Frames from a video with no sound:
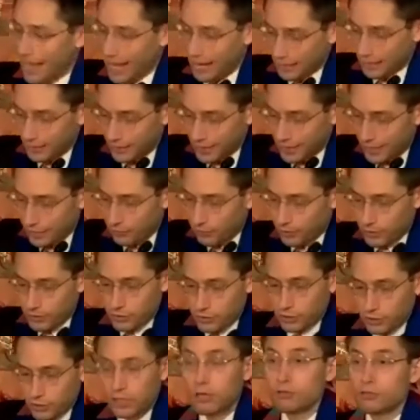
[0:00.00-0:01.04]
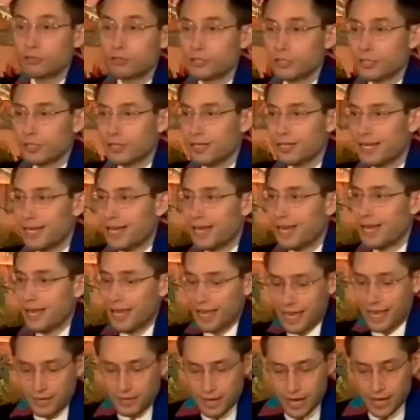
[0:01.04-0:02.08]
language, culture,
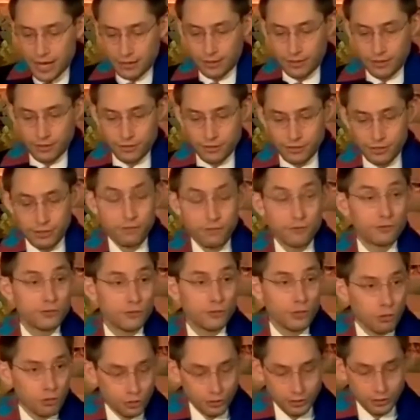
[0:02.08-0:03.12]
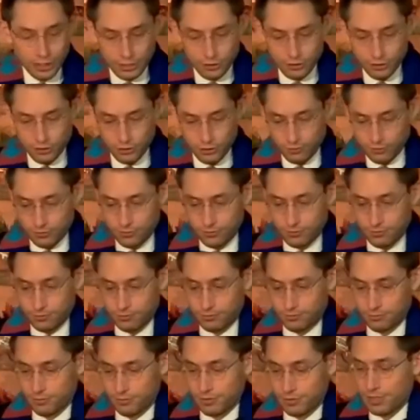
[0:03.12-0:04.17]
and knowledge of social issues
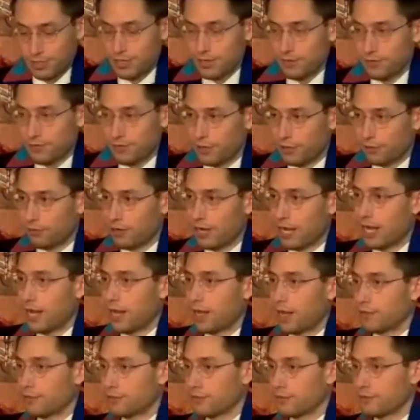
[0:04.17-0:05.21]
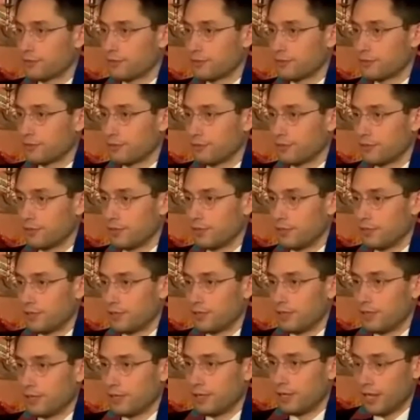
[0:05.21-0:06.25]
that arise
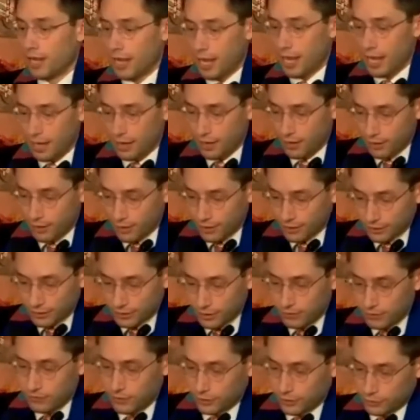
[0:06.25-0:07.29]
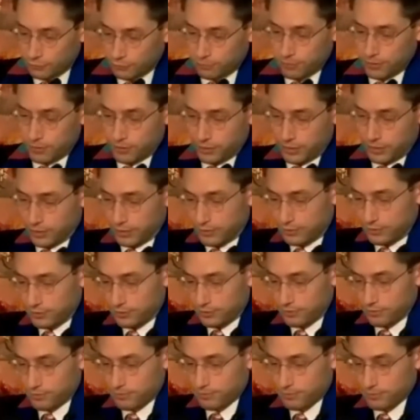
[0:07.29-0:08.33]
in lived experience.
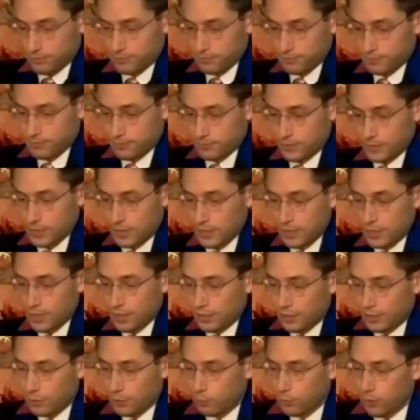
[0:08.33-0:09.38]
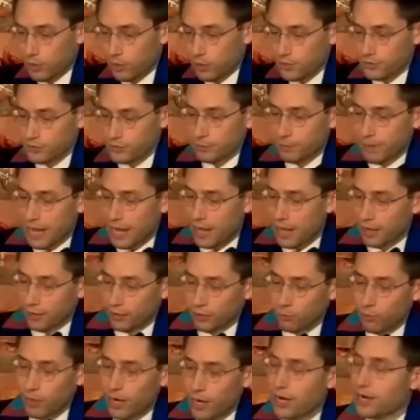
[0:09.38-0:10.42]
It was about an
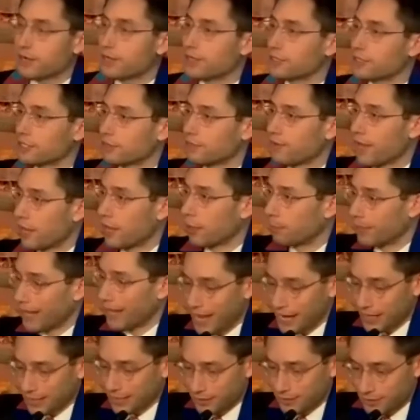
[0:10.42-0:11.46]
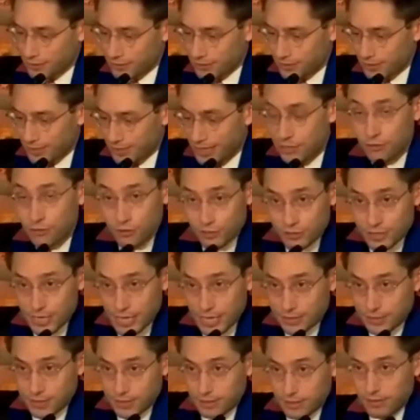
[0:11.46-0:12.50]
awareness of how Blackness
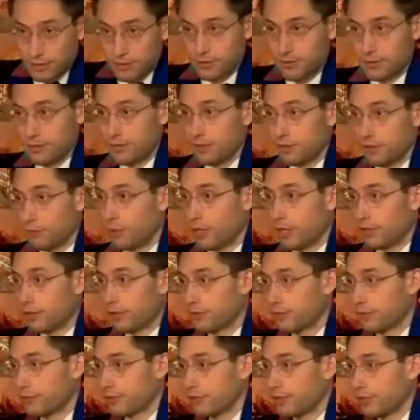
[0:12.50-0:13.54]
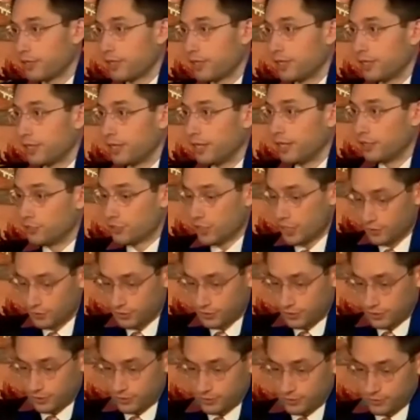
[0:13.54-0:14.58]
intersected with
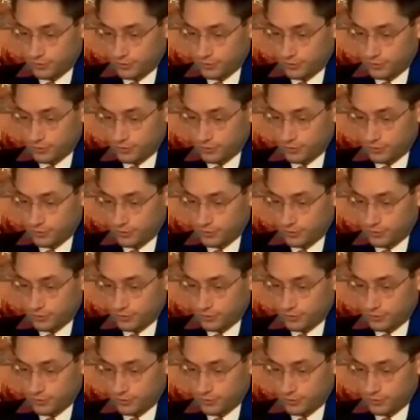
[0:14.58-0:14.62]
injustice.